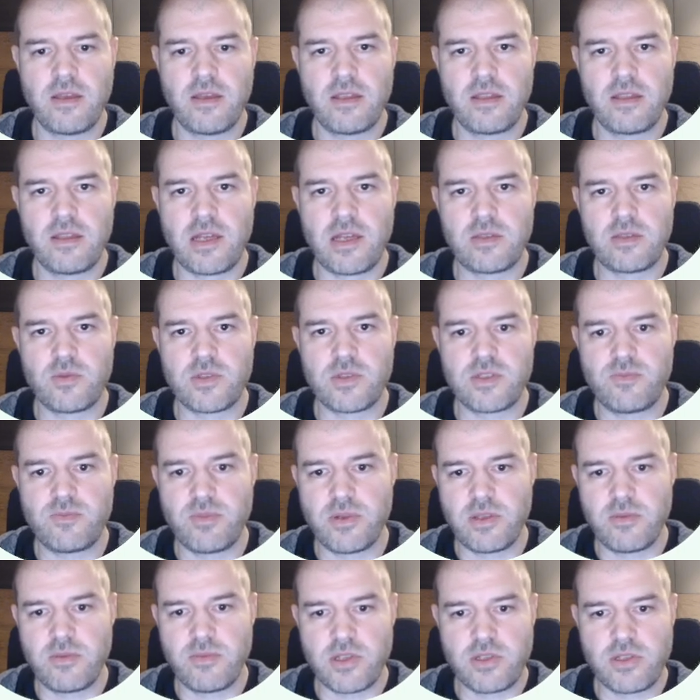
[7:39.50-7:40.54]
That was
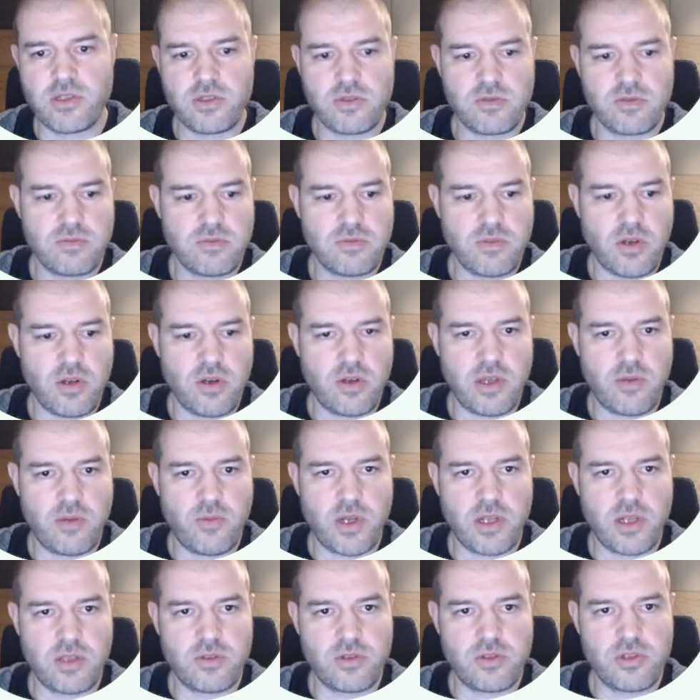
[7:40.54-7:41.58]
pretty much all I
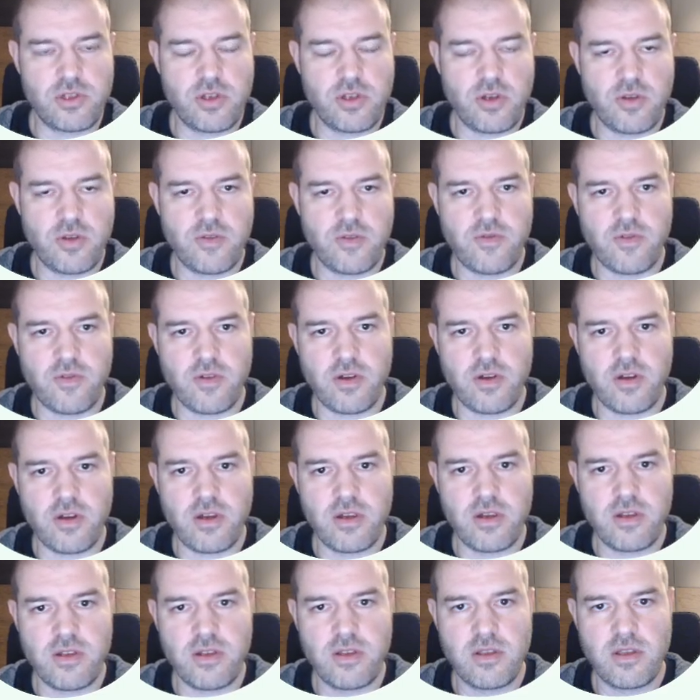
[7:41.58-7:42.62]
wanted to show you for
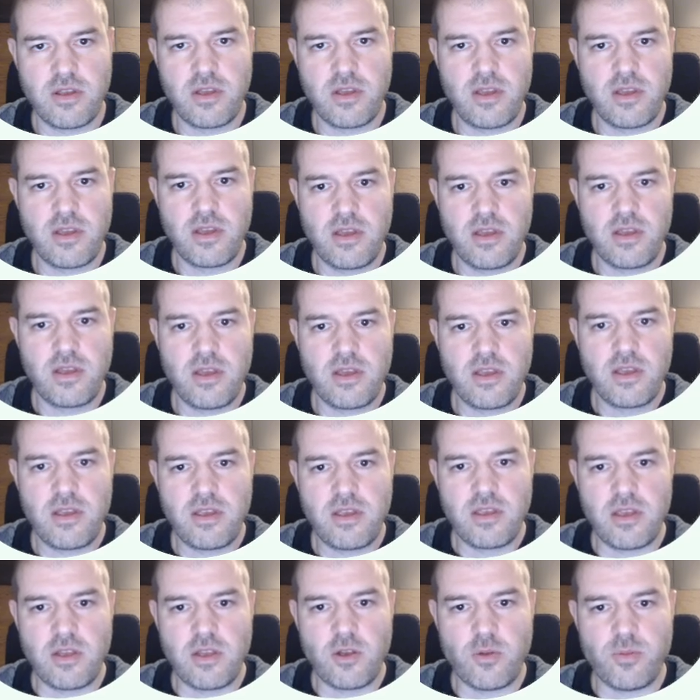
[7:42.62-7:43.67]

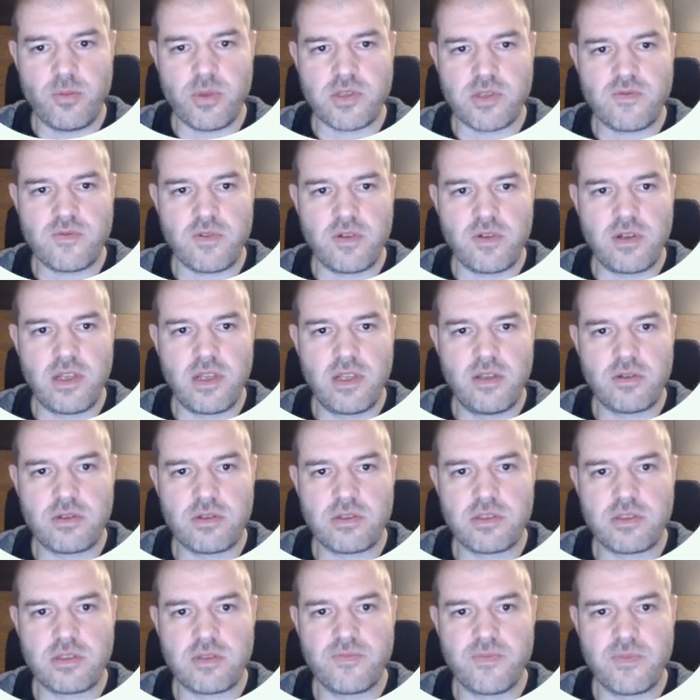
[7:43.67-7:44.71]
IncoPOS for
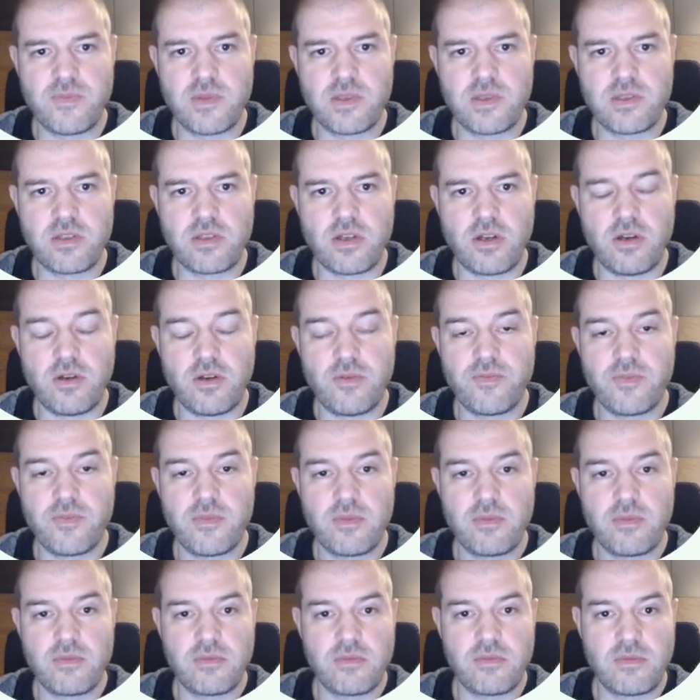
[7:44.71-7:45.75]
Linux. So
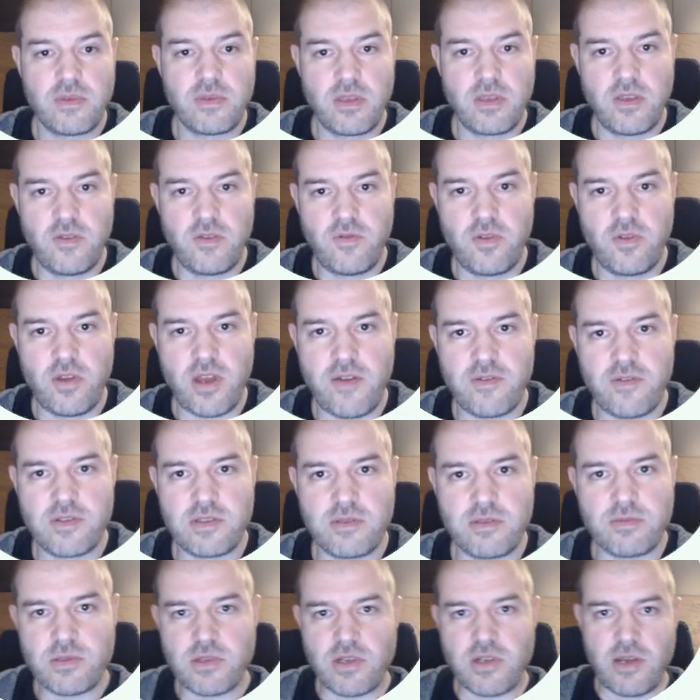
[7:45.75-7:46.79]
if you haven't
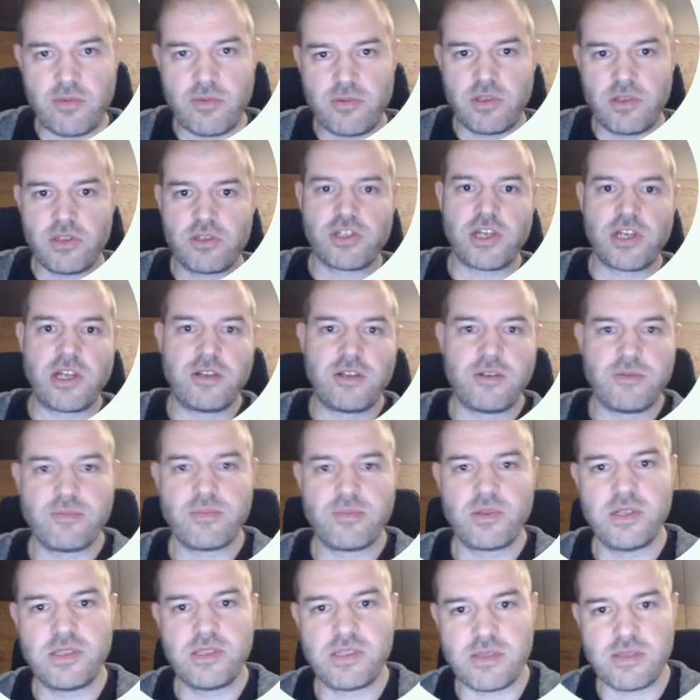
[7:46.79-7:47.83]
subscribed to the channel,
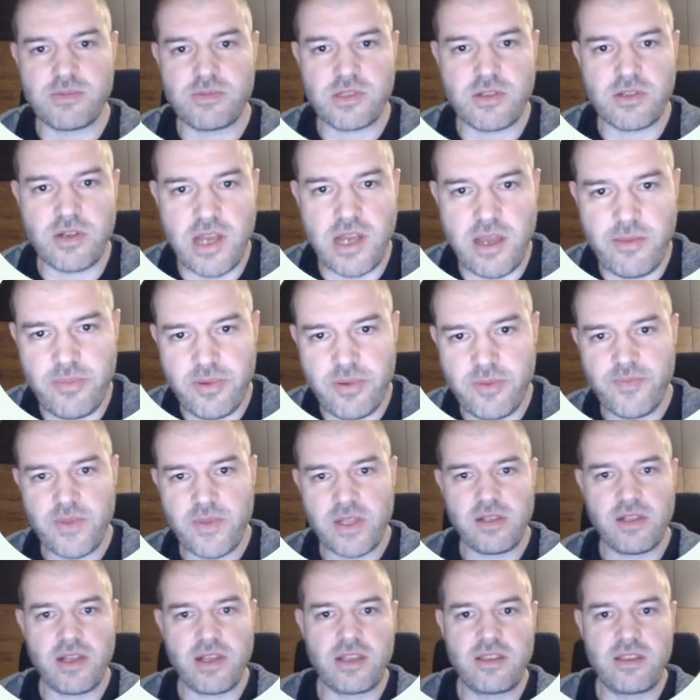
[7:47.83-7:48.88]
please subscribe,
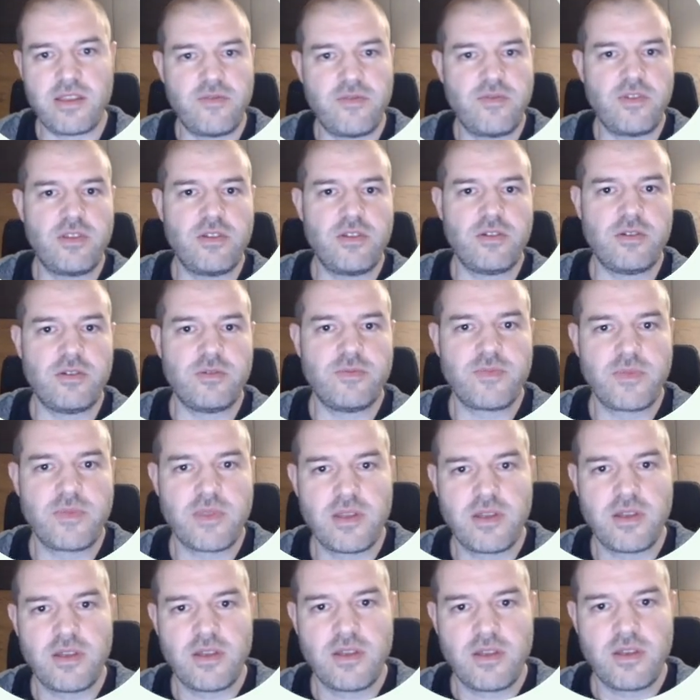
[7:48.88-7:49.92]
like the video,
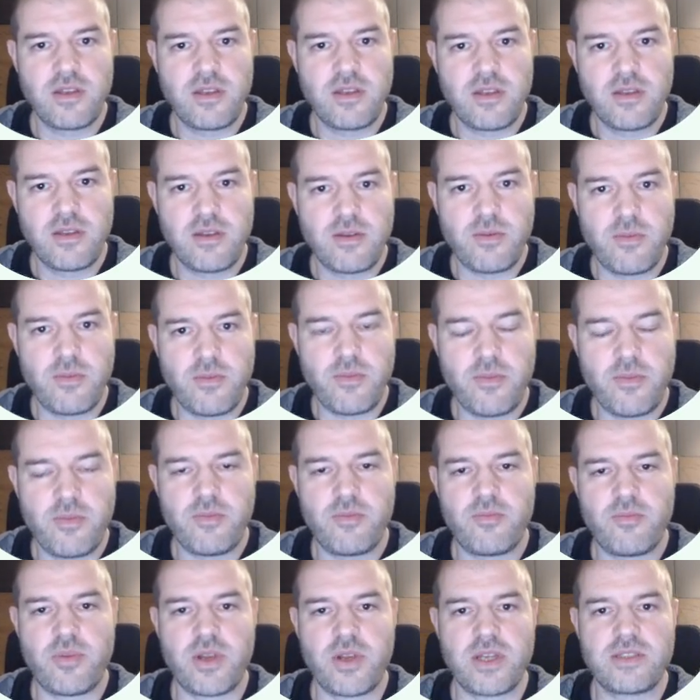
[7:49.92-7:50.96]

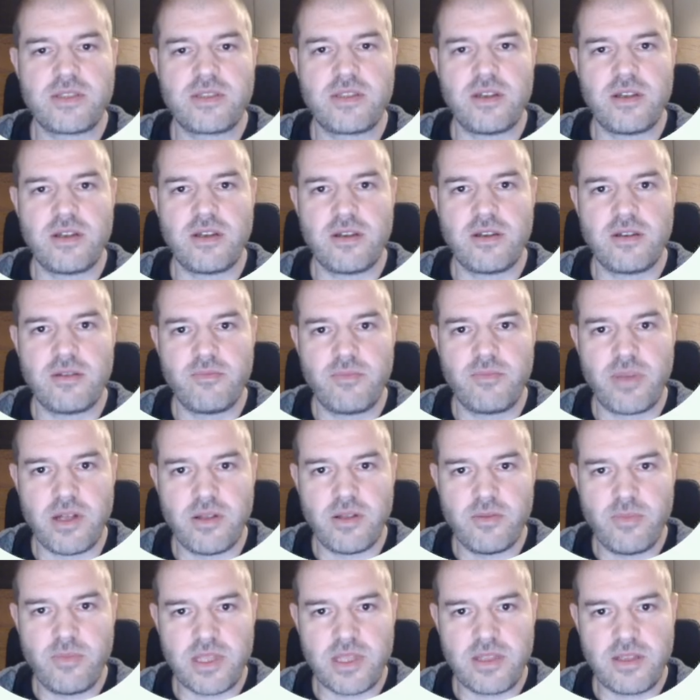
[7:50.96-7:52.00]
press the bell
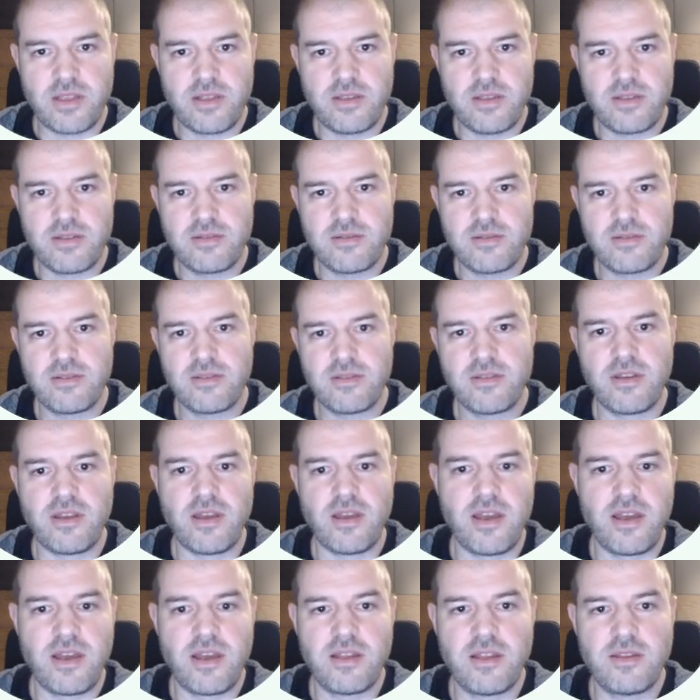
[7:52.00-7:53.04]
button,
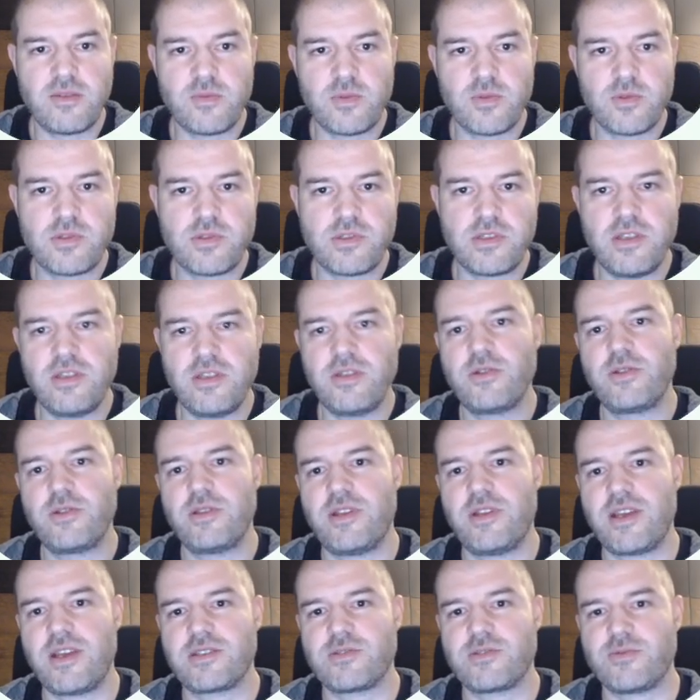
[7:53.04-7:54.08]
and we'll see you in the
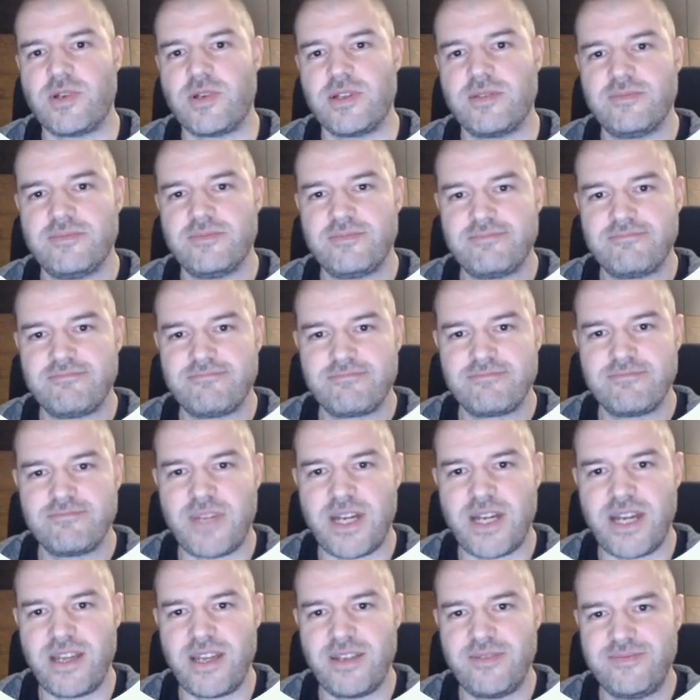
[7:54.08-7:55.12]
next one.
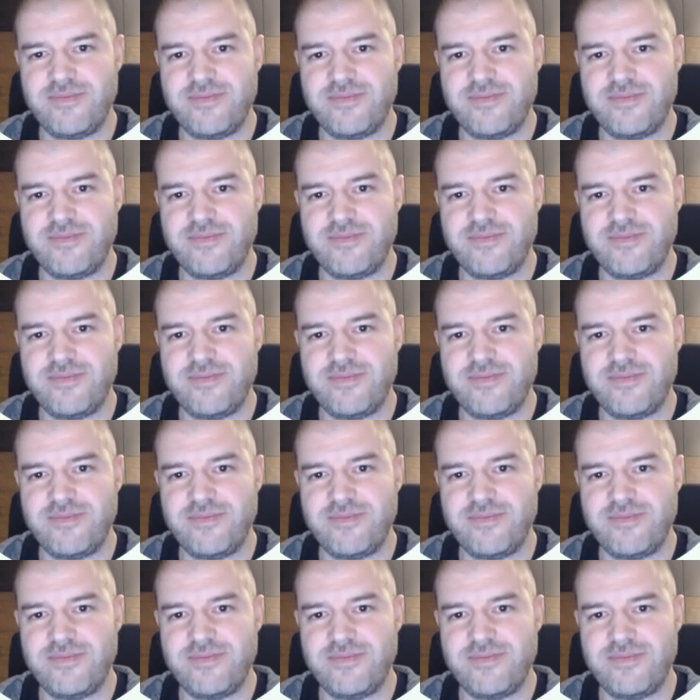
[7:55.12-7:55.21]
Bye.